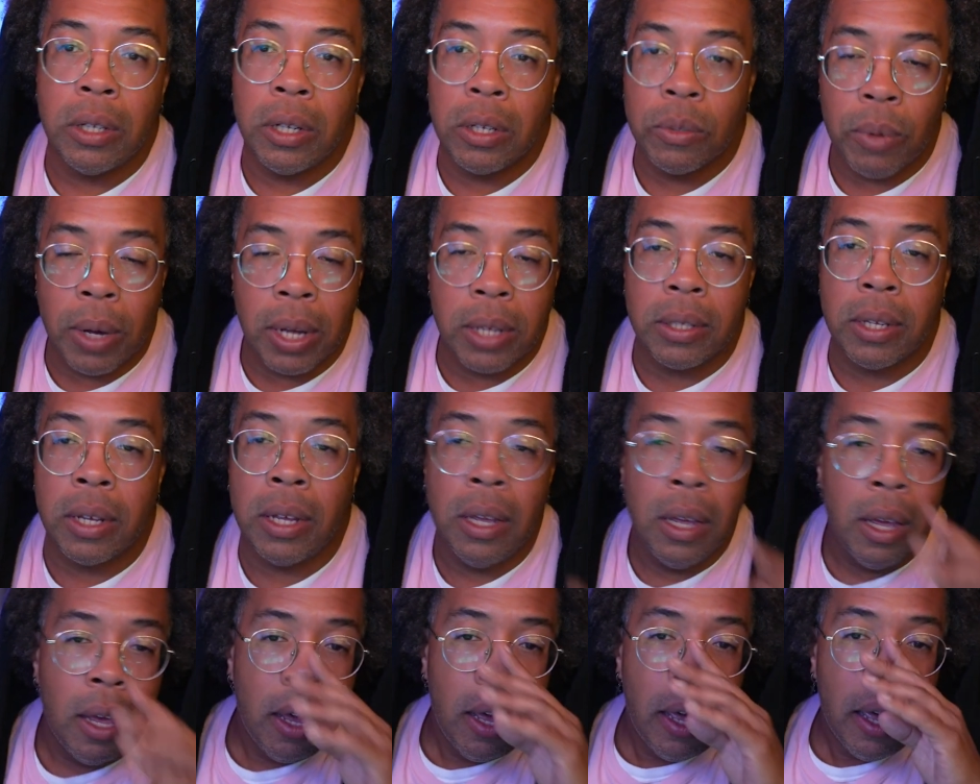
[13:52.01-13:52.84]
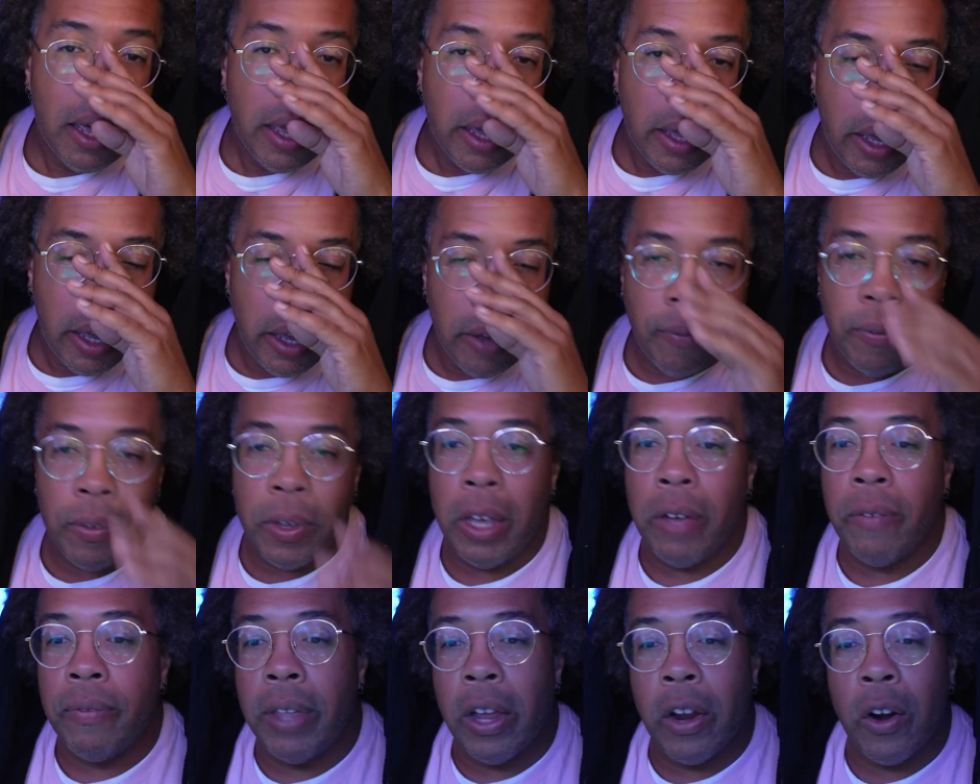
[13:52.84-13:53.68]
That's why I say,
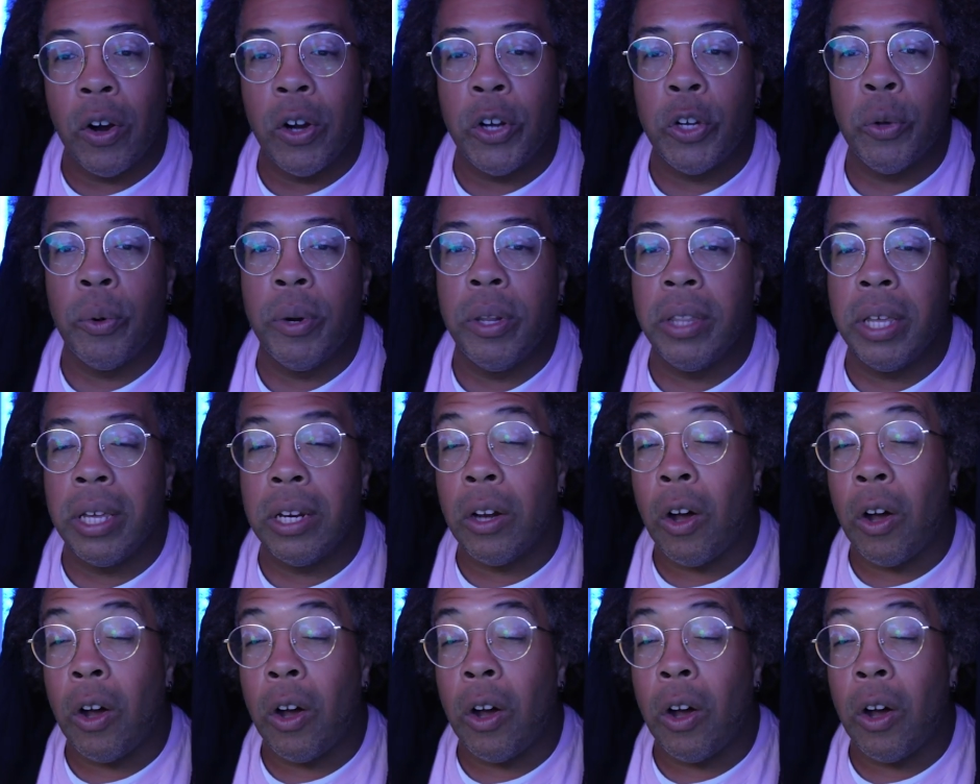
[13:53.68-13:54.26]
If they aren't doing anything